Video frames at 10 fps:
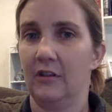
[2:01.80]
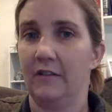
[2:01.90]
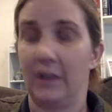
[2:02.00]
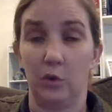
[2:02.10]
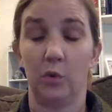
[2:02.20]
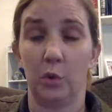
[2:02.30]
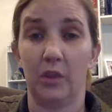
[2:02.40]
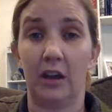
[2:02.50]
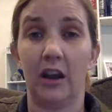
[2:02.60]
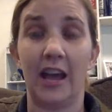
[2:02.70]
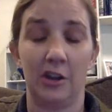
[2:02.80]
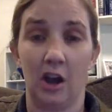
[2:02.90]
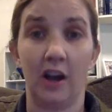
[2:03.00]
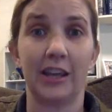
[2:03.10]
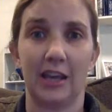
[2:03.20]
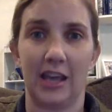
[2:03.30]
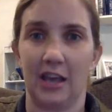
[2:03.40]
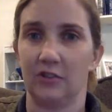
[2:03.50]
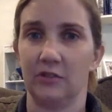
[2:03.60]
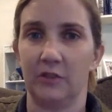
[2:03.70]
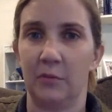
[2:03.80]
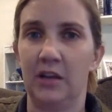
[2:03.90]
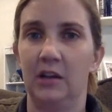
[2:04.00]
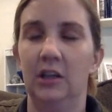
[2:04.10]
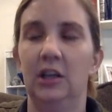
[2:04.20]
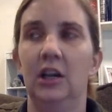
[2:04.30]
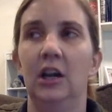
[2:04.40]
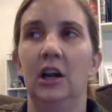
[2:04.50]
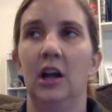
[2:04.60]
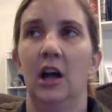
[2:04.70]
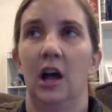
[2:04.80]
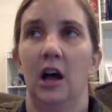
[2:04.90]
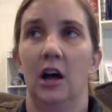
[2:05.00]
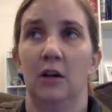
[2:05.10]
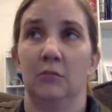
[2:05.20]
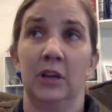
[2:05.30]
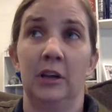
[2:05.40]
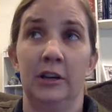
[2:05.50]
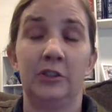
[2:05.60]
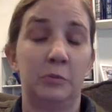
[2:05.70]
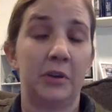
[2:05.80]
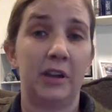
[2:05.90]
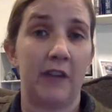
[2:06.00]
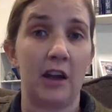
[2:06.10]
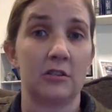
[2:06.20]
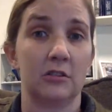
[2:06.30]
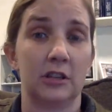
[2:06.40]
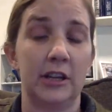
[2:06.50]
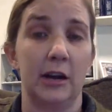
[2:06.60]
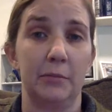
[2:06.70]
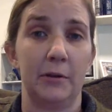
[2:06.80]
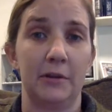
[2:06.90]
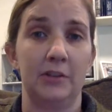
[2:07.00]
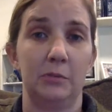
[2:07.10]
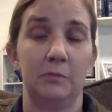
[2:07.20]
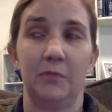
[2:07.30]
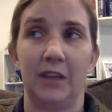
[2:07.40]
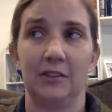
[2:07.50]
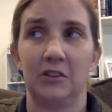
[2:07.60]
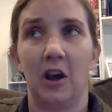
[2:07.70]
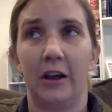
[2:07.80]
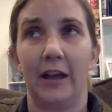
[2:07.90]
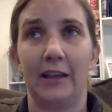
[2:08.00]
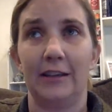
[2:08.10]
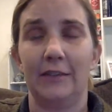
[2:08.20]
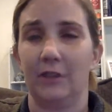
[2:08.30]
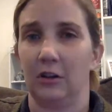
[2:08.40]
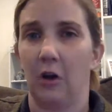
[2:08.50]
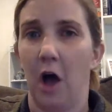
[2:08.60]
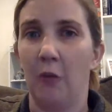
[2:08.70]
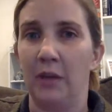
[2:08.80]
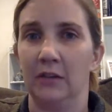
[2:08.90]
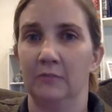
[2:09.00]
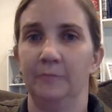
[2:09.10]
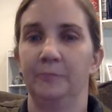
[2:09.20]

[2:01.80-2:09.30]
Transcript: that you grew there and not get cancer from it. It's pretty radical cleanup. I mean, it's not even common,